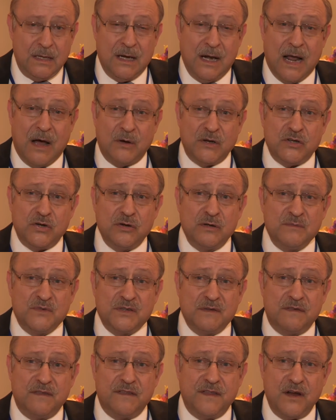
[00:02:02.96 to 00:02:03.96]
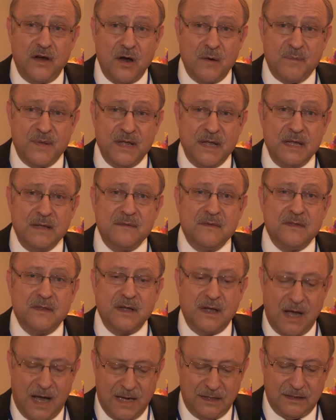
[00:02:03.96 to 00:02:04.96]
Now, in terms of therapy,
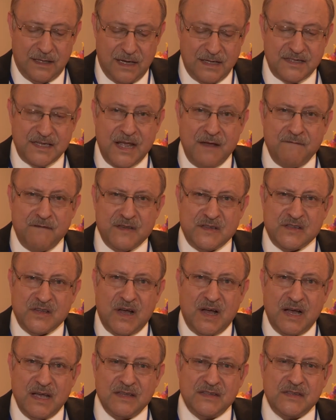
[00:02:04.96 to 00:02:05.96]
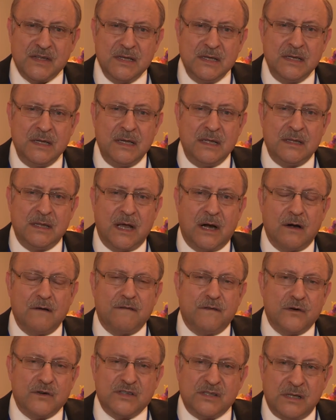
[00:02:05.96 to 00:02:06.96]
the guidelines emphasize that our
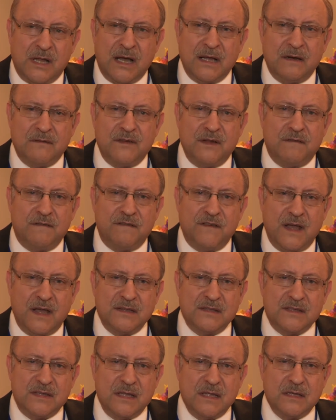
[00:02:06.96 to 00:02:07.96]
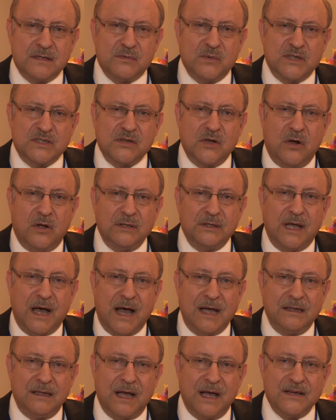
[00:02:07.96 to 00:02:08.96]
first line of defense is what's called
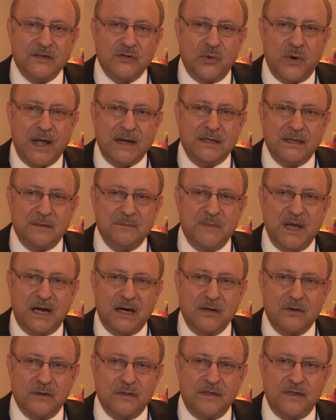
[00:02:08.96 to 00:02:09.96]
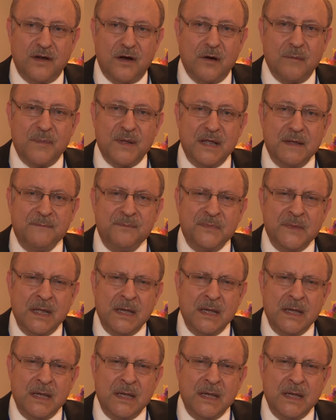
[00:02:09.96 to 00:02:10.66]
guideline-directed medical therapy.